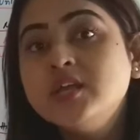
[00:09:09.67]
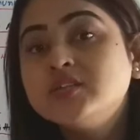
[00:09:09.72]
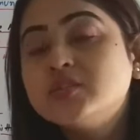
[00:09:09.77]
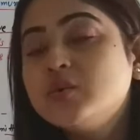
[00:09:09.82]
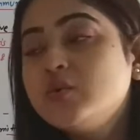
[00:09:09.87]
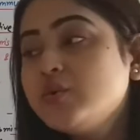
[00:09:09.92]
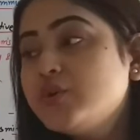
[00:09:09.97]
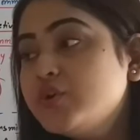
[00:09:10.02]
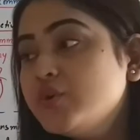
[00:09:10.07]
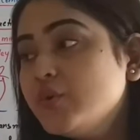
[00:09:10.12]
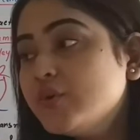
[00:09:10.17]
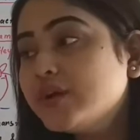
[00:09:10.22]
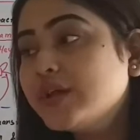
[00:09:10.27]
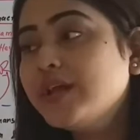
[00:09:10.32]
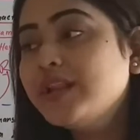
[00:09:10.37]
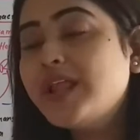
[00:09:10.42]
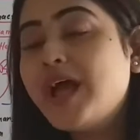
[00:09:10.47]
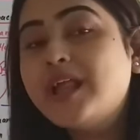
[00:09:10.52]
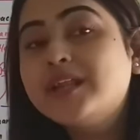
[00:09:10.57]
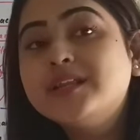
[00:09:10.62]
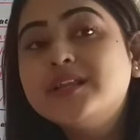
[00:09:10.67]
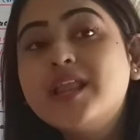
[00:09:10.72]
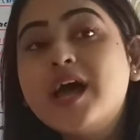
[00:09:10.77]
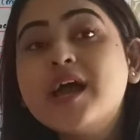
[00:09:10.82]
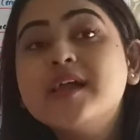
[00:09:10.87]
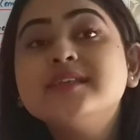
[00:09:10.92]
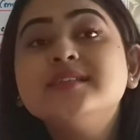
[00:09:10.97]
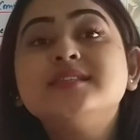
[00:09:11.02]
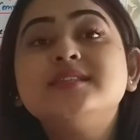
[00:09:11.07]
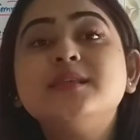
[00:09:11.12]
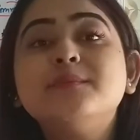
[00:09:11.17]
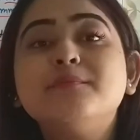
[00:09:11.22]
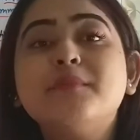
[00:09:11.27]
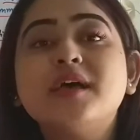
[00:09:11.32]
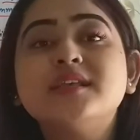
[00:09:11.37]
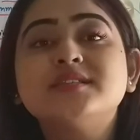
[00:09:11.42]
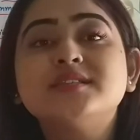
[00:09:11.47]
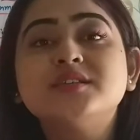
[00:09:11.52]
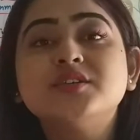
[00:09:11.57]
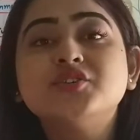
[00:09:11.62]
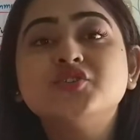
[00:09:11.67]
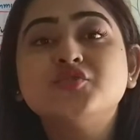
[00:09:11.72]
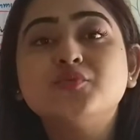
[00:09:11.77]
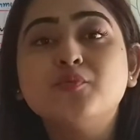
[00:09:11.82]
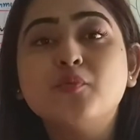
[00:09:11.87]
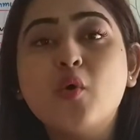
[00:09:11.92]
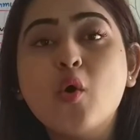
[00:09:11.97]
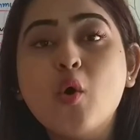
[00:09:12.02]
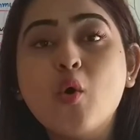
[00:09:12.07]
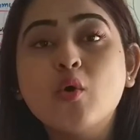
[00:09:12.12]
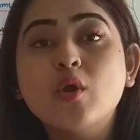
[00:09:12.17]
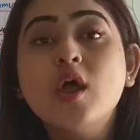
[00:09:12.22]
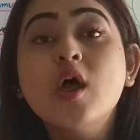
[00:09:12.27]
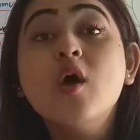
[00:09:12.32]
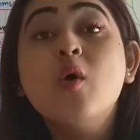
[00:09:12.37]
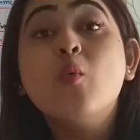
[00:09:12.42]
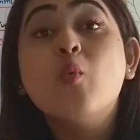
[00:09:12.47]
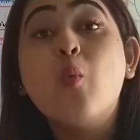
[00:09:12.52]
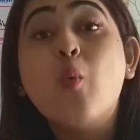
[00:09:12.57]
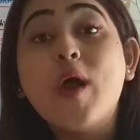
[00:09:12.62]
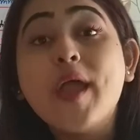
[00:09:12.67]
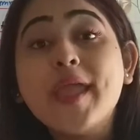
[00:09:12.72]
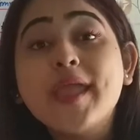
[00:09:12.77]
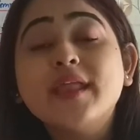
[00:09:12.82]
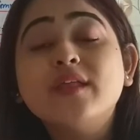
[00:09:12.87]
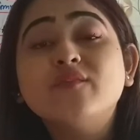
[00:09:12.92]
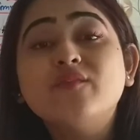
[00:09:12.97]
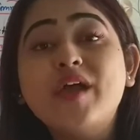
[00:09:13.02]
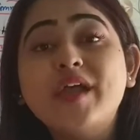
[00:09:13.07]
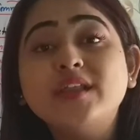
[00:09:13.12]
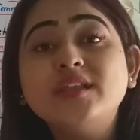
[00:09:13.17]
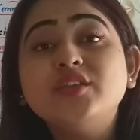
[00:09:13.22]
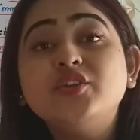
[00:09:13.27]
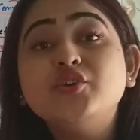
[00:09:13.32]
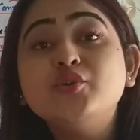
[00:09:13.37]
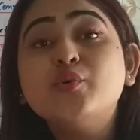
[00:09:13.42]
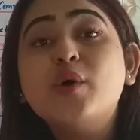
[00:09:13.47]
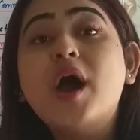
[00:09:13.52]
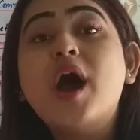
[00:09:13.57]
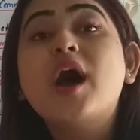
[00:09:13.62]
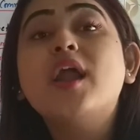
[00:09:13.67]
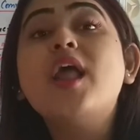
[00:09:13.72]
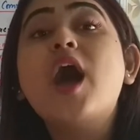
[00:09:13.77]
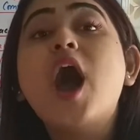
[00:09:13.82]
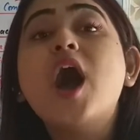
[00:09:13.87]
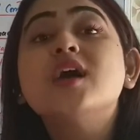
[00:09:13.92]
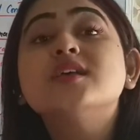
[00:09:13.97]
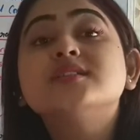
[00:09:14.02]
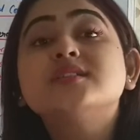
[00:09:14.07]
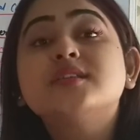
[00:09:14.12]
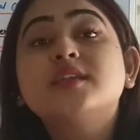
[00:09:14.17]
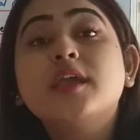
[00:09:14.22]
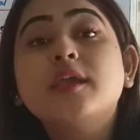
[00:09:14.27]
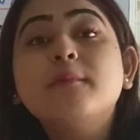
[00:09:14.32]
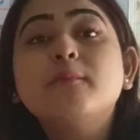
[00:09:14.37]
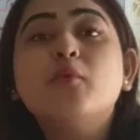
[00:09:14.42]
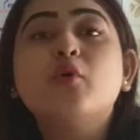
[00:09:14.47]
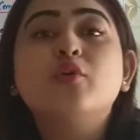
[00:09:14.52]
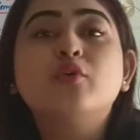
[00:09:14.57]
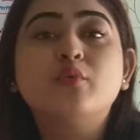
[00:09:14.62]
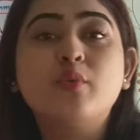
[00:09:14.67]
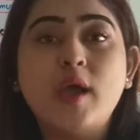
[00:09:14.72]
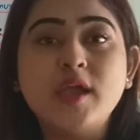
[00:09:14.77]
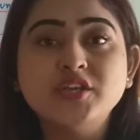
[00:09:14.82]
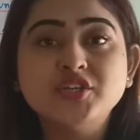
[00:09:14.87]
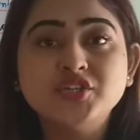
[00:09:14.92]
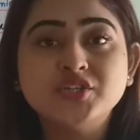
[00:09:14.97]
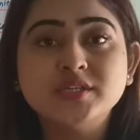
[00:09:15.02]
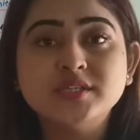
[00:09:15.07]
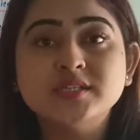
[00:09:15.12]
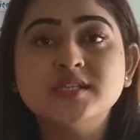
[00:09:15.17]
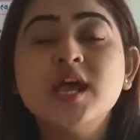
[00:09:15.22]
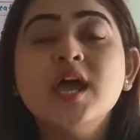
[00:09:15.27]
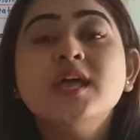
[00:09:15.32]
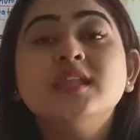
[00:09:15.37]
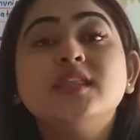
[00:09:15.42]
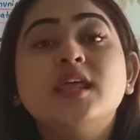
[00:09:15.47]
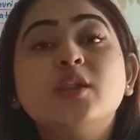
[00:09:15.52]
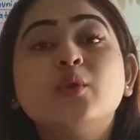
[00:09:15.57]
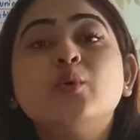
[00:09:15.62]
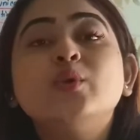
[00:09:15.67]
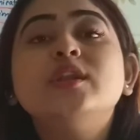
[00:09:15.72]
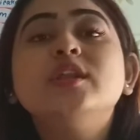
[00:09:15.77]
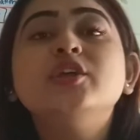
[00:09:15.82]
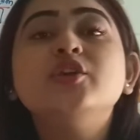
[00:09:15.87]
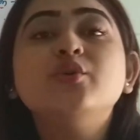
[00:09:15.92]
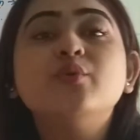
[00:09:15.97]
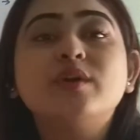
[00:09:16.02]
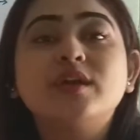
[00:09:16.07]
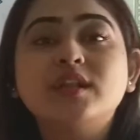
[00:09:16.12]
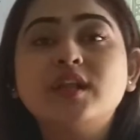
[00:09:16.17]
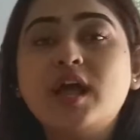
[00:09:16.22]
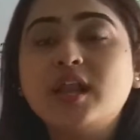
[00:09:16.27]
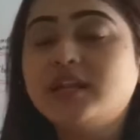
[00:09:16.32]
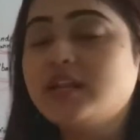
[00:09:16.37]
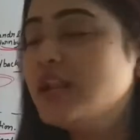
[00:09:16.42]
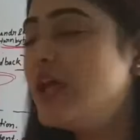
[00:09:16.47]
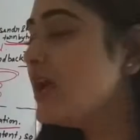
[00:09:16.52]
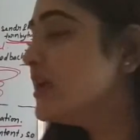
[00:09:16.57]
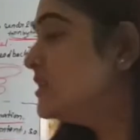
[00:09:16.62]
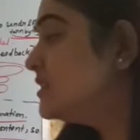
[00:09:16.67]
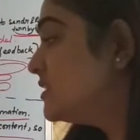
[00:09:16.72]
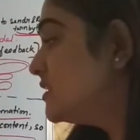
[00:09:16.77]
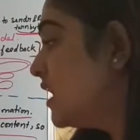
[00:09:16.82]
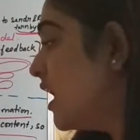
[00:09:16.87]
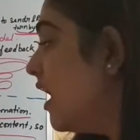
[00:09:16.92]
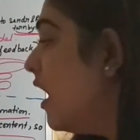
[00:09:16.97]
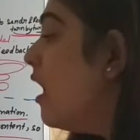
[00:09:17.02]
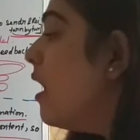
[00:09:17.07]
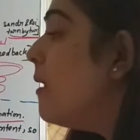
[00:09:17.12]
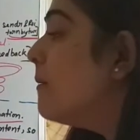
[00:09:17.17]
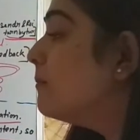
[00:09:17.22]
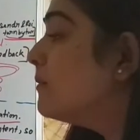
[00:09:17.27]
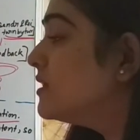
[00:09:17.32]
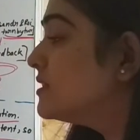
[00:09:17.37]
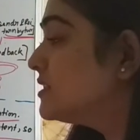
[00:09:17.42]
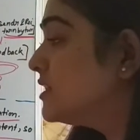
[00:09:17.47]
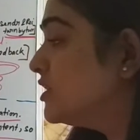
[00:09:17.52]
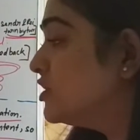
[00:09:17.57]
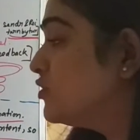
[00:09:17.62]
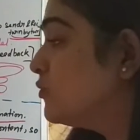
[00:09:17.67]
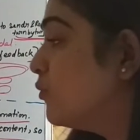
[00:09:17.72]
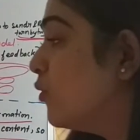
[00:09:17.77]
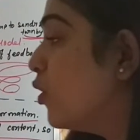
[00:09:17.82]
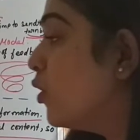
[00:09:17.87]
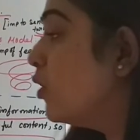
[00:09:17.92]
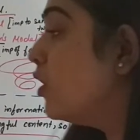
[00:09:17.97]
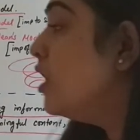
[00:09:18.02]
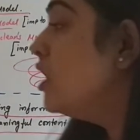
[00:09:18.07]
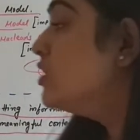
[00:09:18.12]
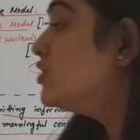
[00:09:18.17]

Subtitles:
So you can analyze the message more. When you are asking more questions, then only you can analyze the message more.